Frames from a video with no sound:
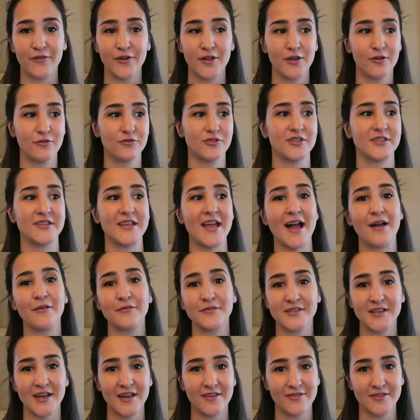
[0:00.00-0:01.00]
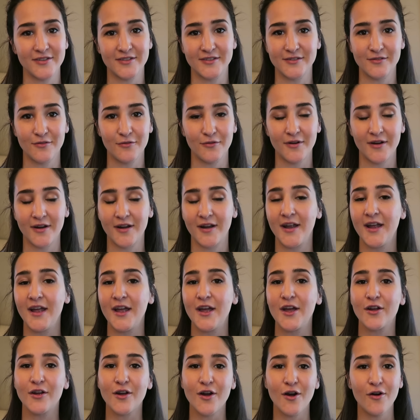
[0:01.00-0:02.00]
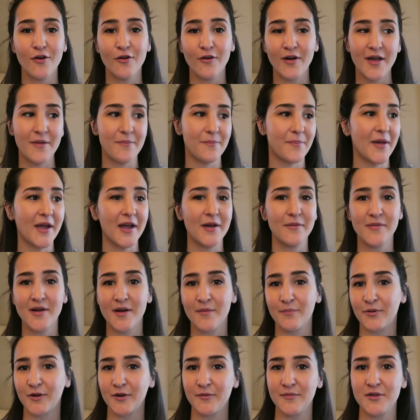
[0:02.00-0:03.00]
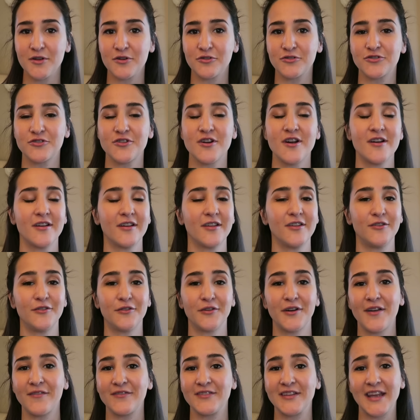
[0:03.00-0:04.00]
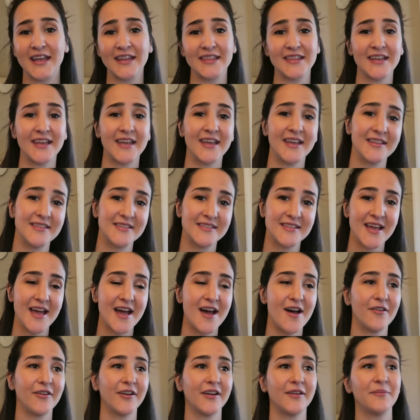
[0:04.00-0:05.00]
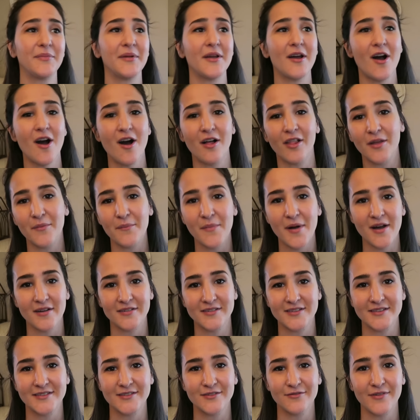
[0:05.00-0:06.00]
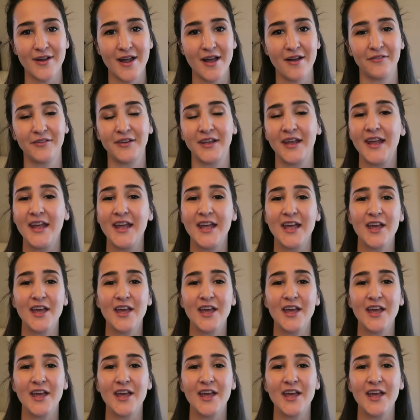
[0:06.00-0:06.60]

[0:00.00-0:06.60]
for you just outside the store. Go and pick them up, put them in your trunk. You don't have to get the kids out and be hauling boxes around.